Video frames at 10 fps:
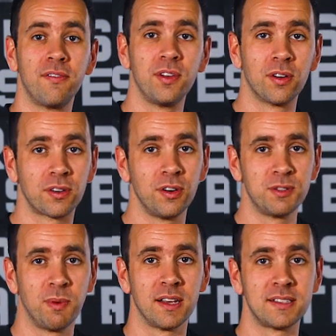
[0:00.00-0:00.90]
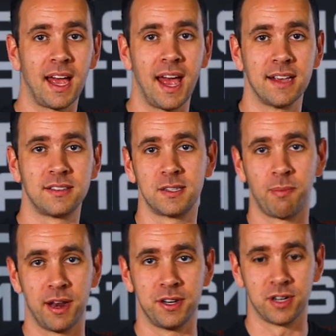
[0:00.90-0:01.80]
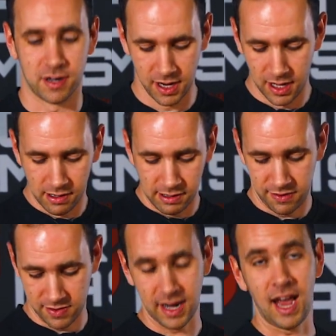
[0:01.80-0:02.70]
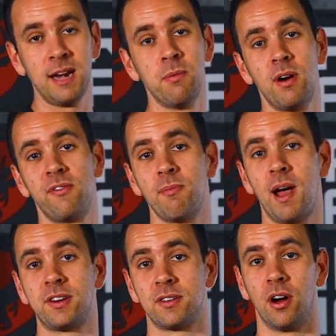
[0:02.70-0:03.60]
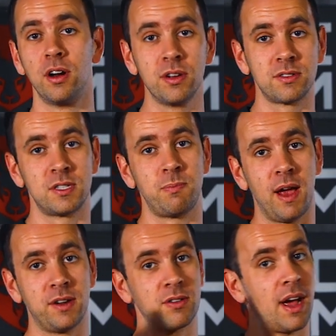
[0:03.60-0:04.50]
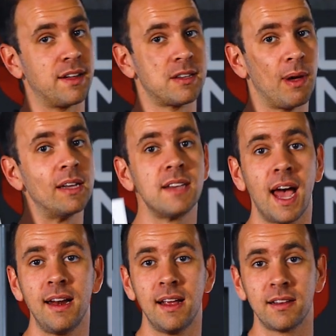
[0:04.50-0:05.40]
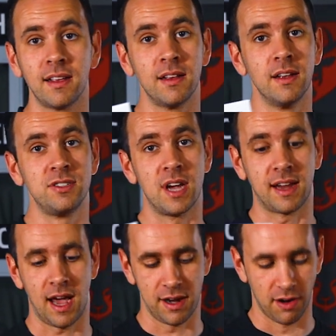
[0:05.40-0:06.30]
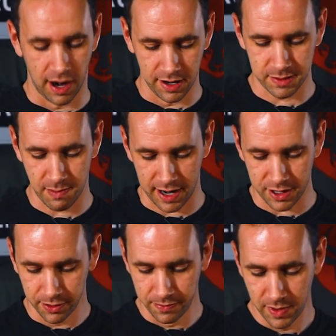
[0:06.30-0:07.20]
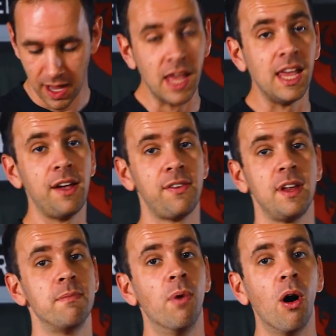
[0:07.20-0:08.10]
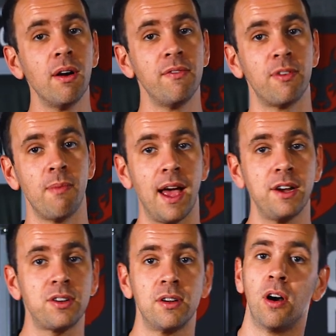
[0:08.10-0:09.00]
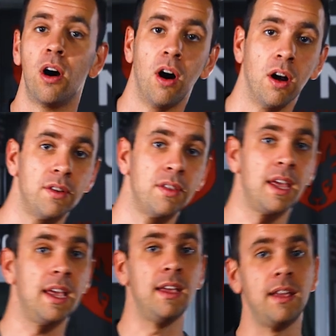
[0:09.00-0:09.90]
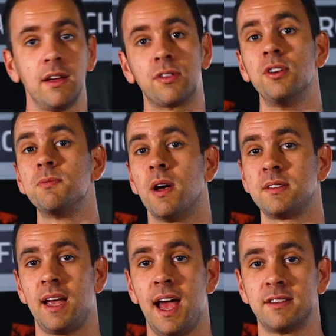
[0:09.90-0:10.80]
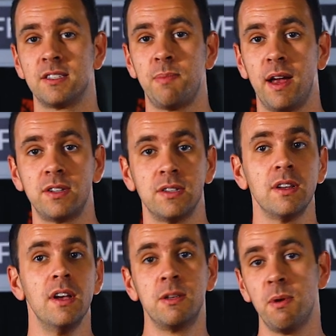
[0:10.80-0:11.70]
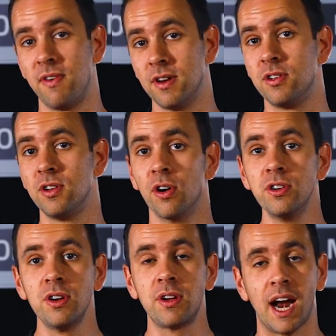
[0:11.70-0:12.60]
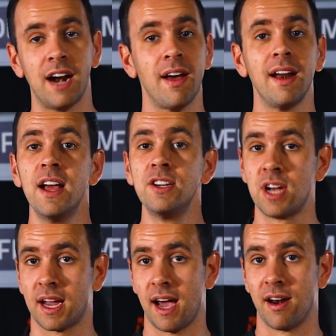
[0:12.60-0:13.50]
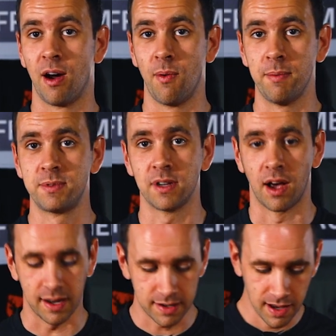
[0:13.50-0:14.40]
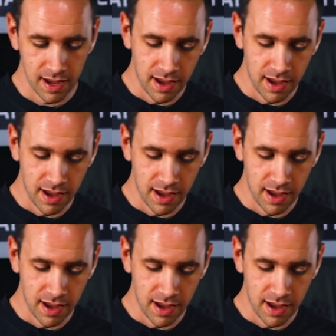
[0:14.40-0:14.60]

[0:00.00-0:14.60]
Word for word: of your Cruisemaster air suspension. If you need any more information on your suspension or how to maintain it, check out your owner's manual. If you need more information on the Cruisemaster air suspensions to be fitted to your new caravan, check out our website.